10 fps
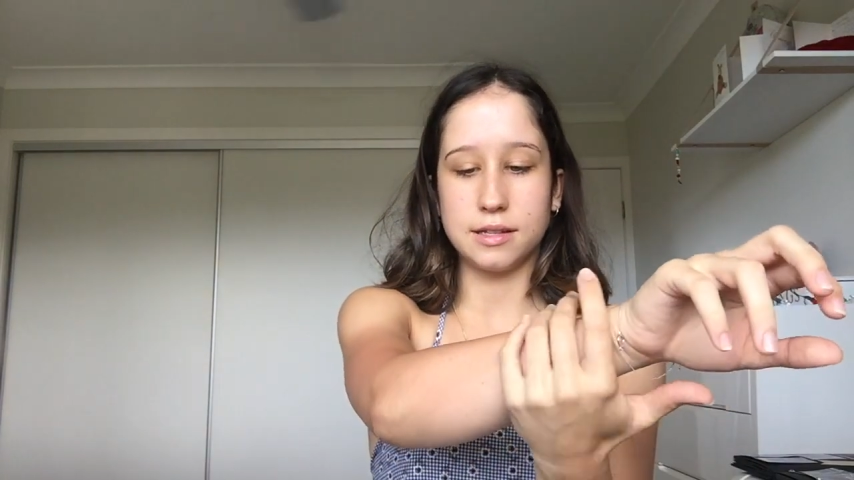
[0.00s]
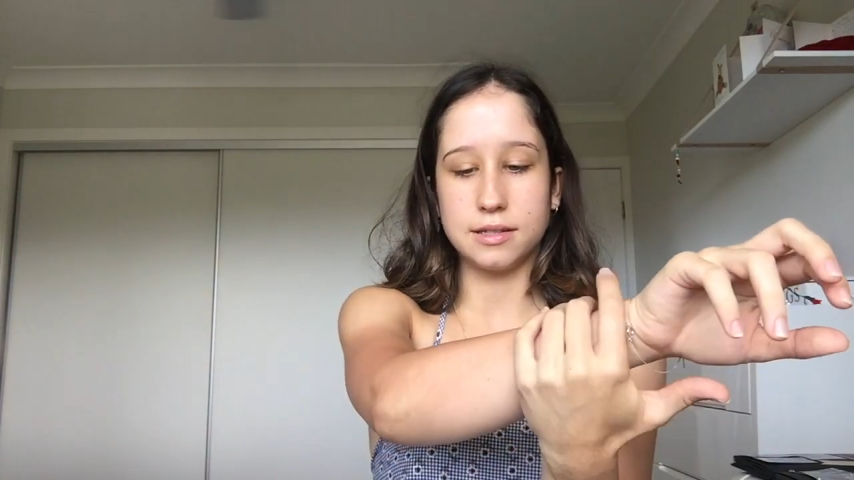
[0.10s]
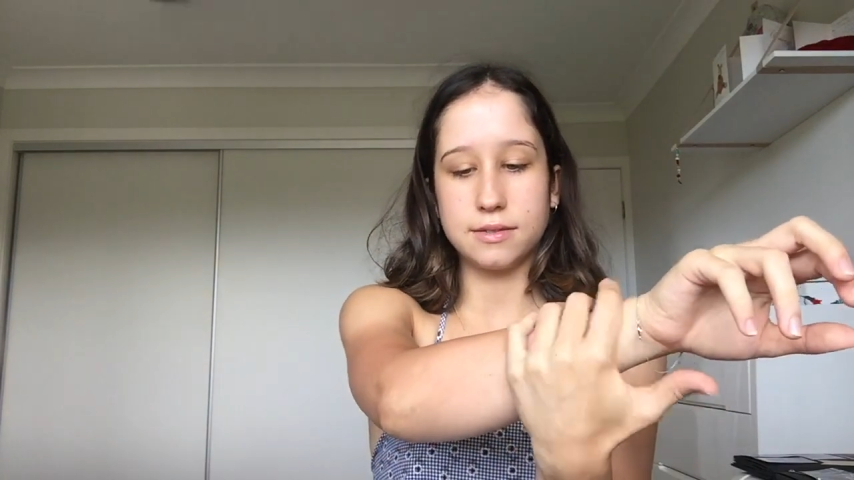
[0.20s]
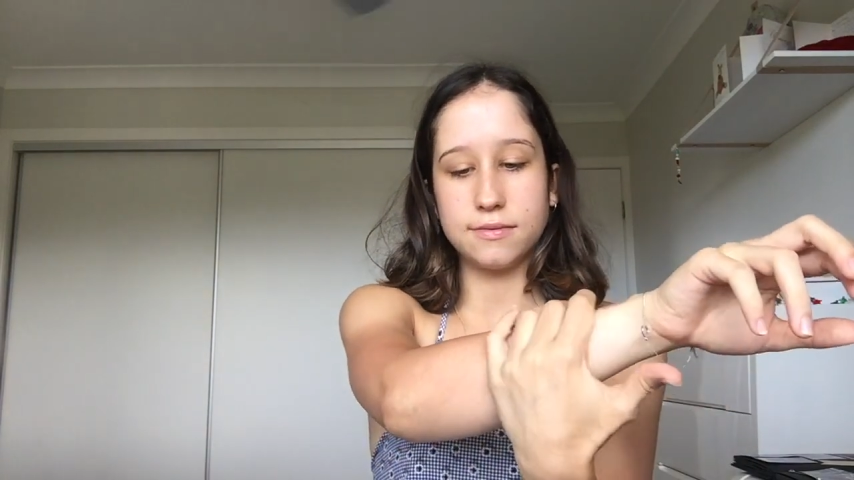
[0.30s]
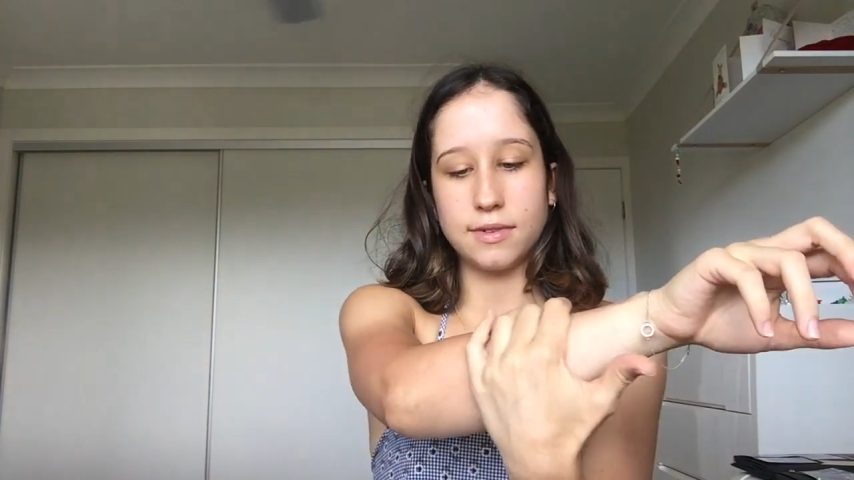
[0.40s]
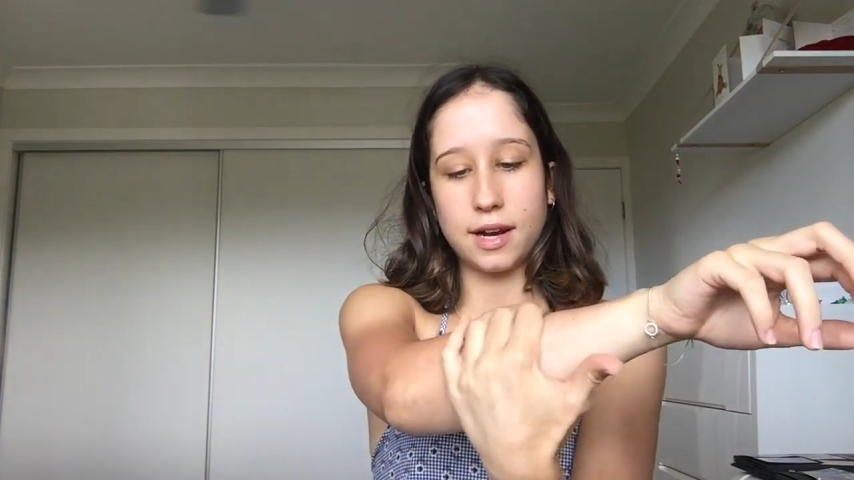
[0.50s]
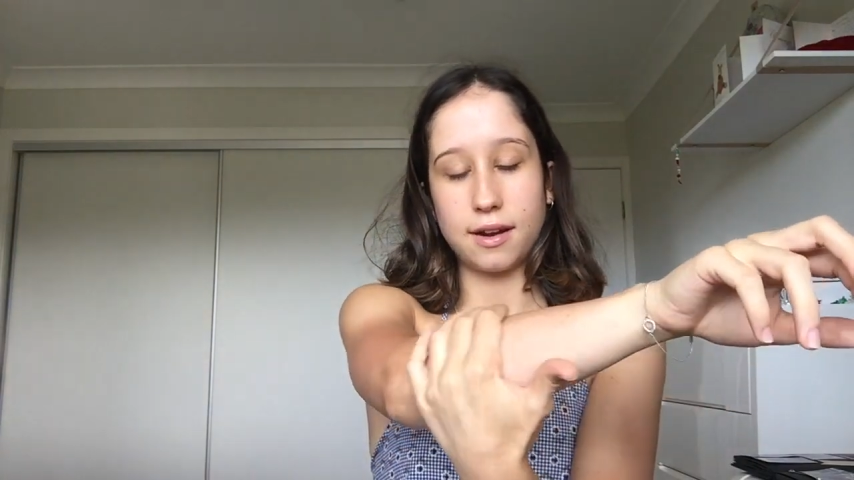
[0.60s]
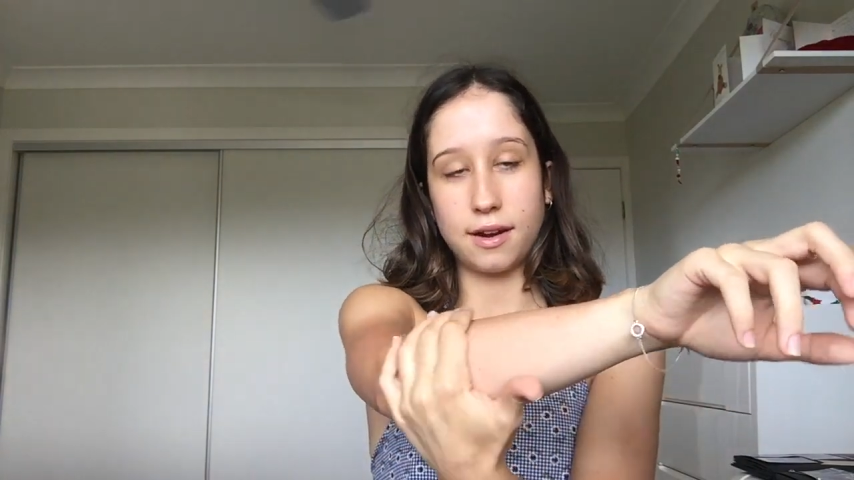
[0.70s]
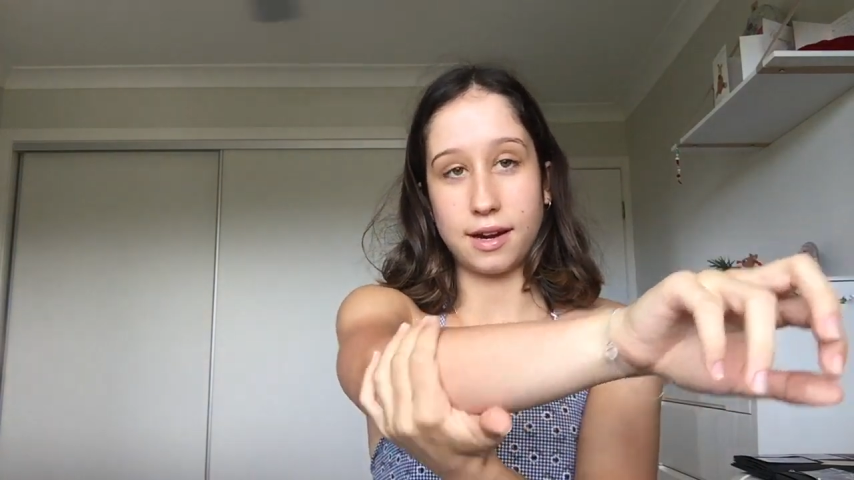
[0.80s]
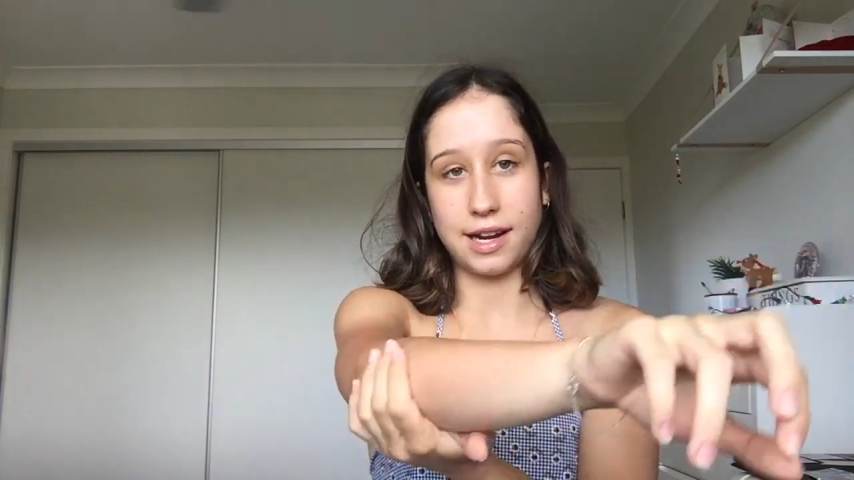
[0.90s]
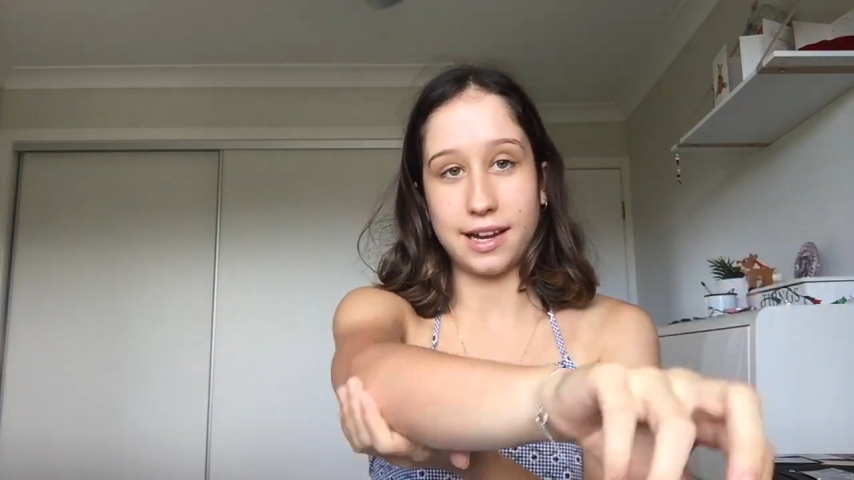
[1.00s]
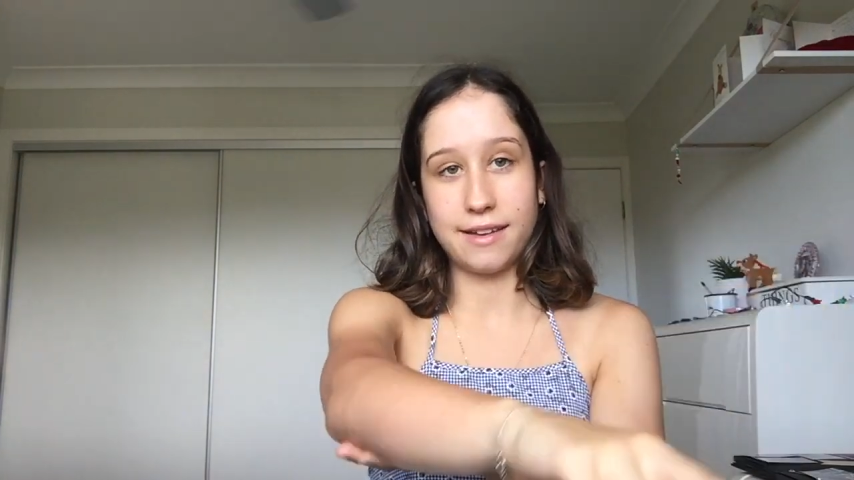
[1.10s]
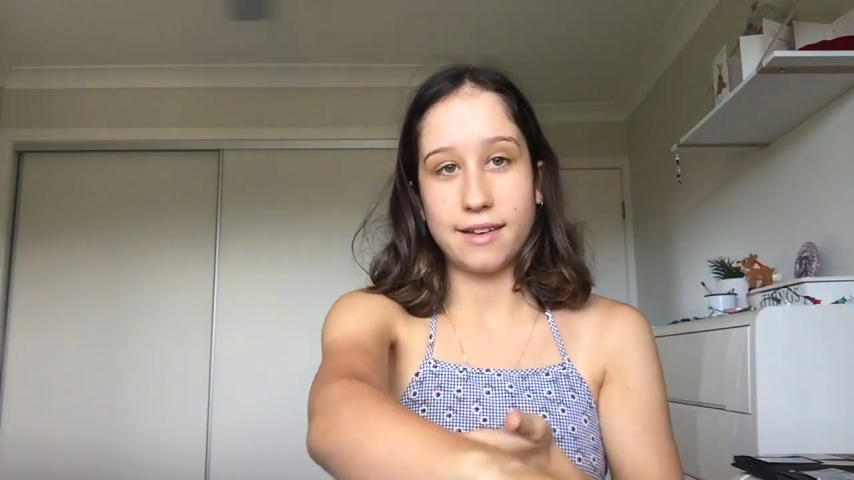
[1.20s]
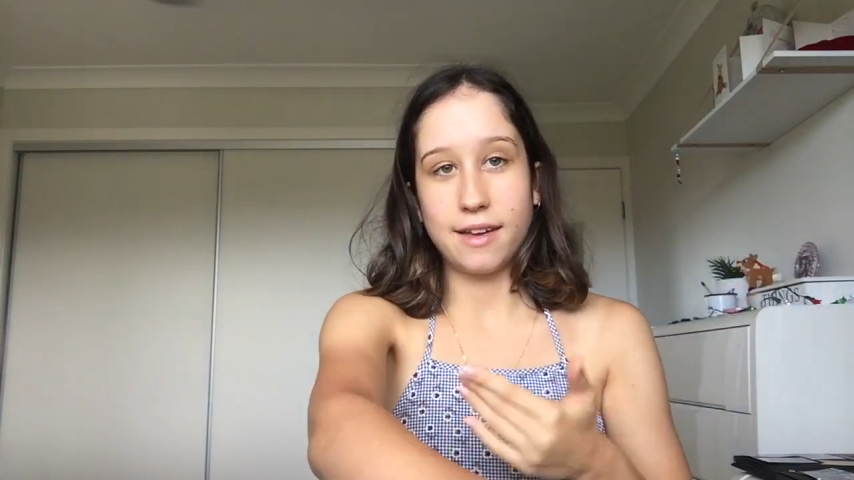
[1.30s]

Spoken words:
is very